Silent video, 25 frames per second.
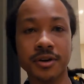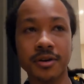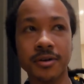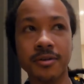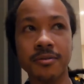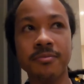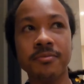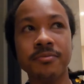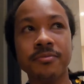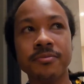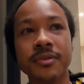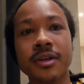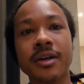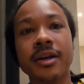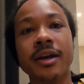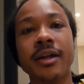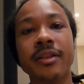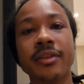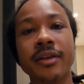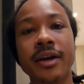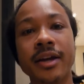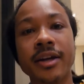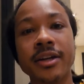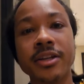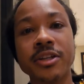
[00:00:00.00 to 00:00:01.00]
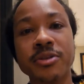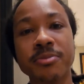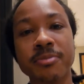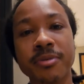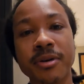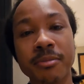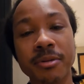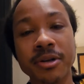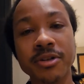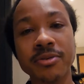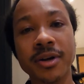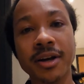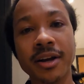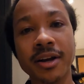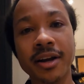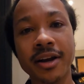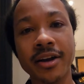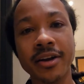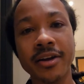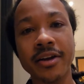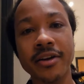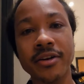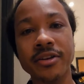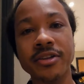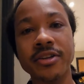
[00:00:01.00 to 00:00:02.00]
So that is pretty much what I
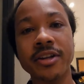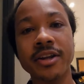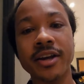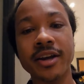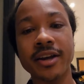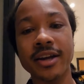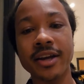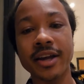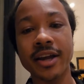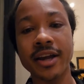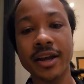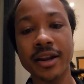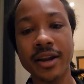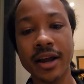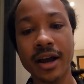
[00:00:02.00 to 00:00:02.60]
got here today.